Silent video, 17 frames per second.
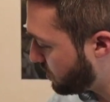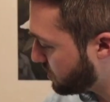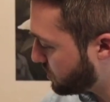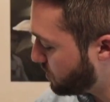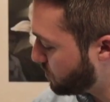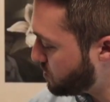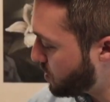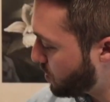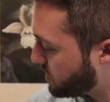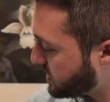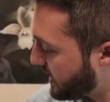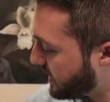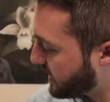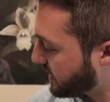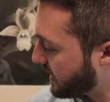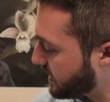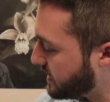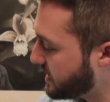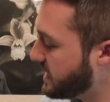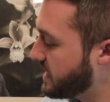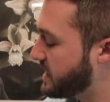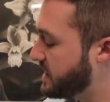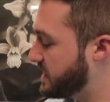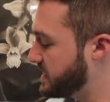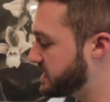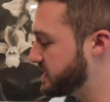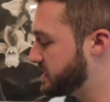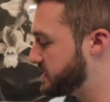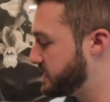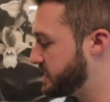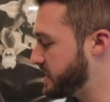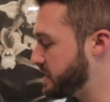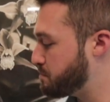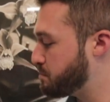also notating that this is
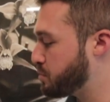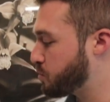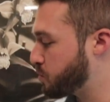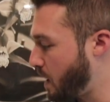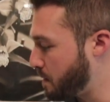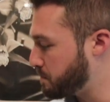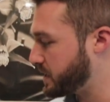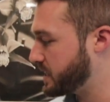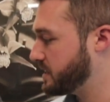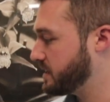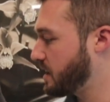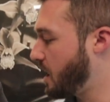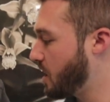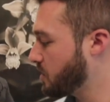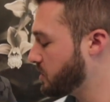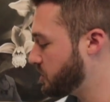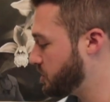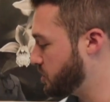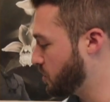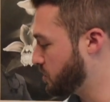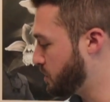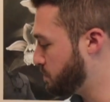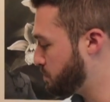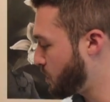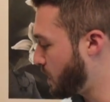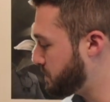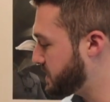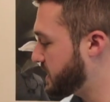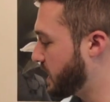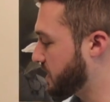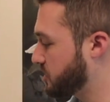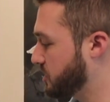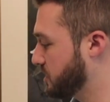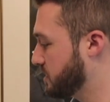the prep arch or the prep
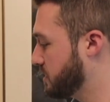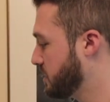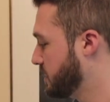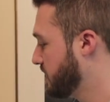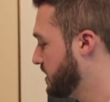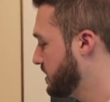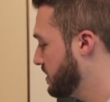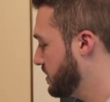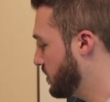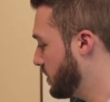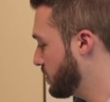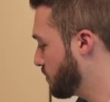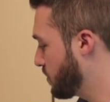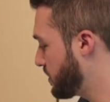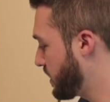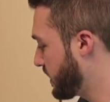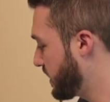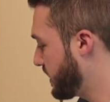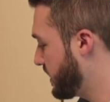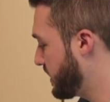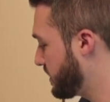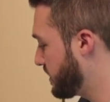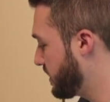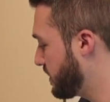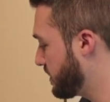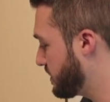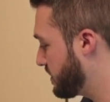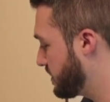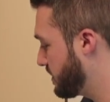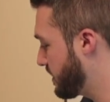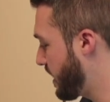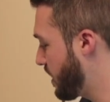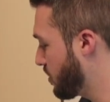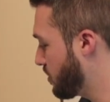section. All right, we're then going to hit the
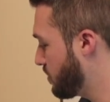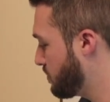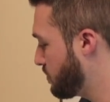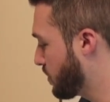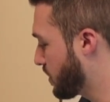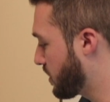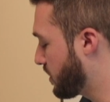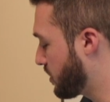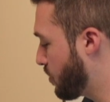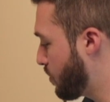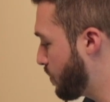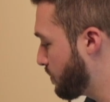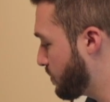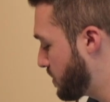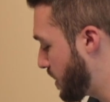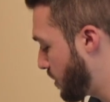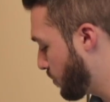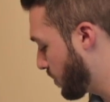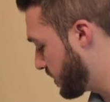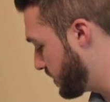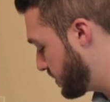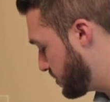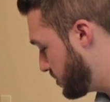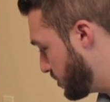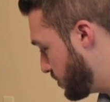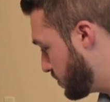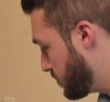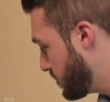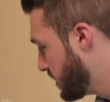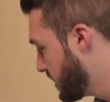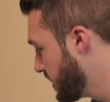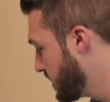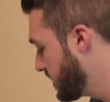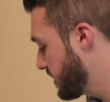arrow. We're going to go over. Now we're going to do
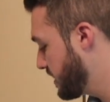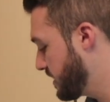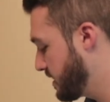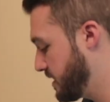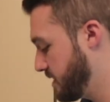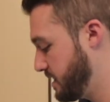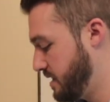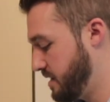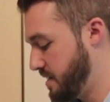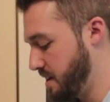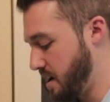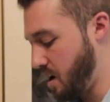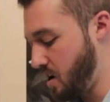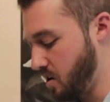the